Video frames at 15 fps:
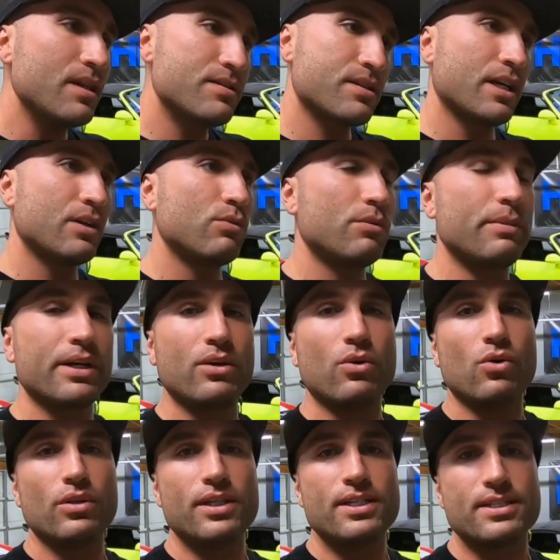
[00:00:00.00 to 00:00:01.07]
kind of what my
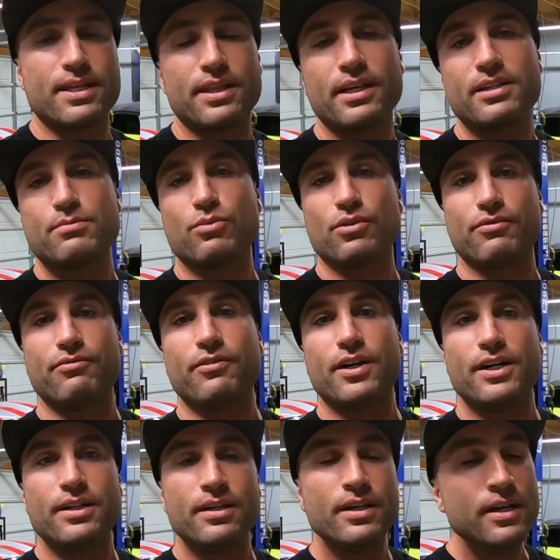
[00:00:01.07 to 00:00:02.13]
goal is. I think it's more
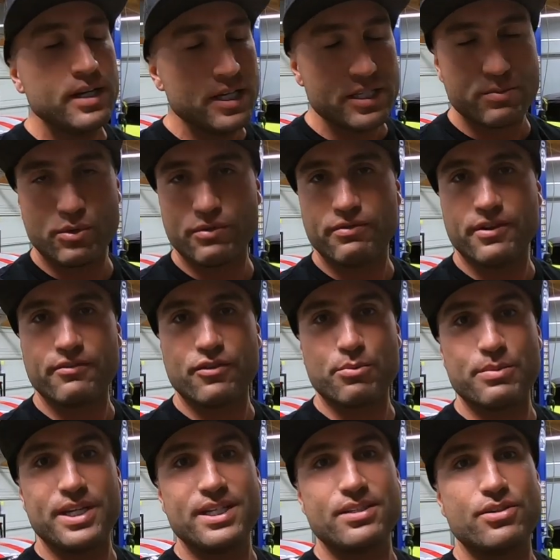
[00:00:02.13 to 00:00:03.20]
fun. It's more fun for
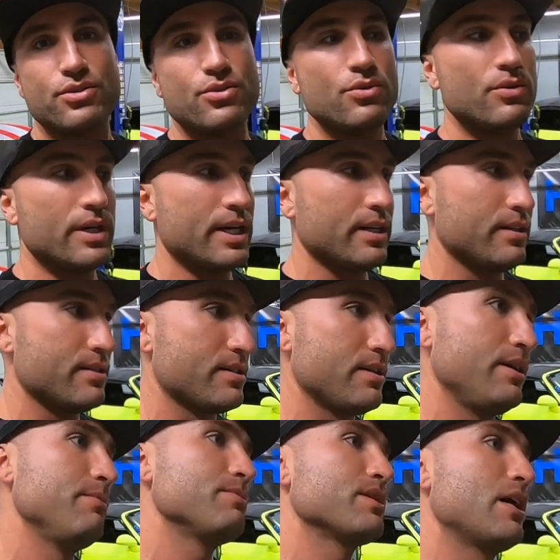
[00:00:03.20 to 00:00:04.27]
me too. And at the
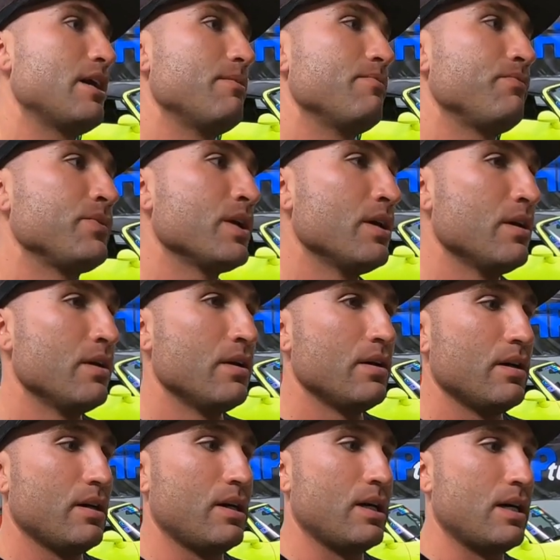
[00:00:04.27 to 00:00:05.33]
same time,
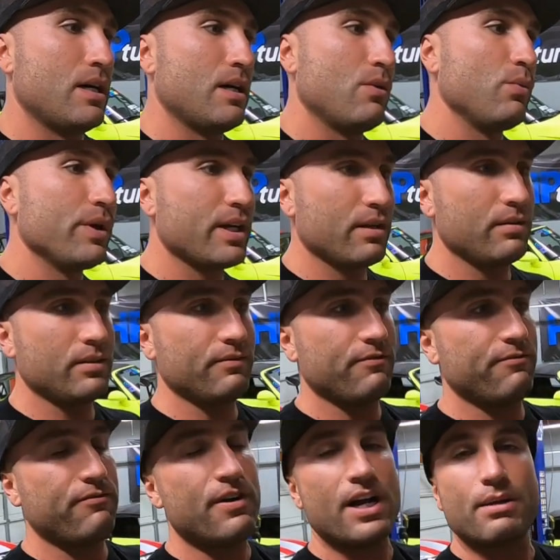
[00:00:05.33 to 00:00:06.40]
uh, we can
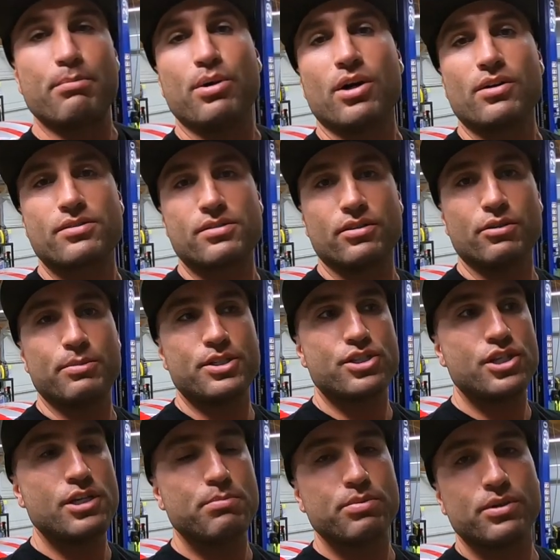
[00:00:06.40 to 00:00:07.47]
find parts a little bit
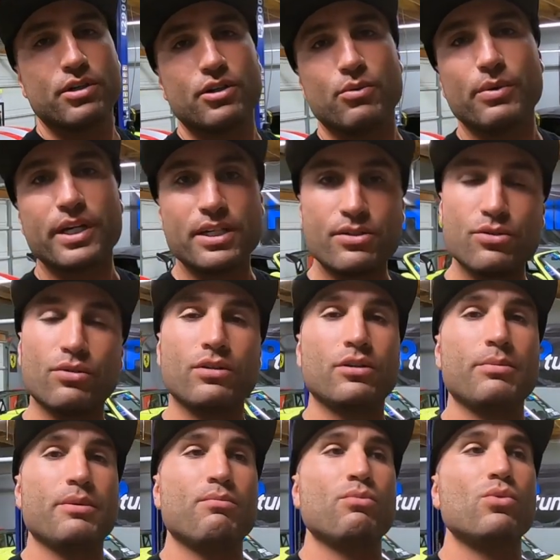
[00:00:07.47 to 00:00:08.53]
cheaper. We can do a
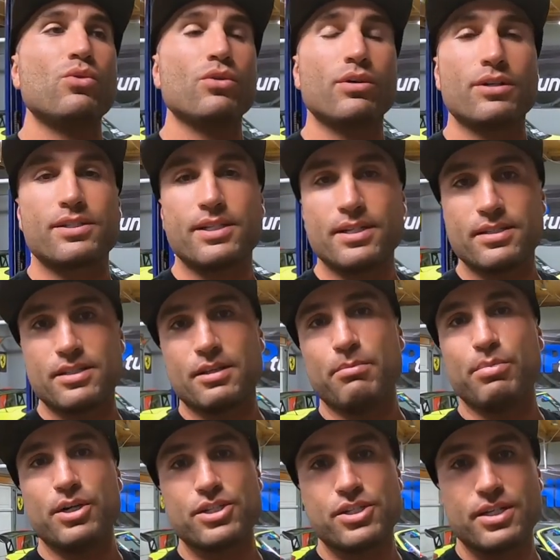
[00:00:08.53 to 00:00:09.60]
little bit more since the
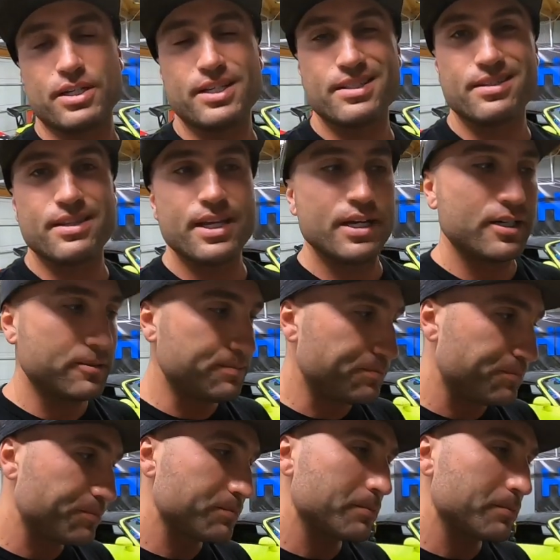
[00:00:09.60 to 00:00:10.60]
budget is there.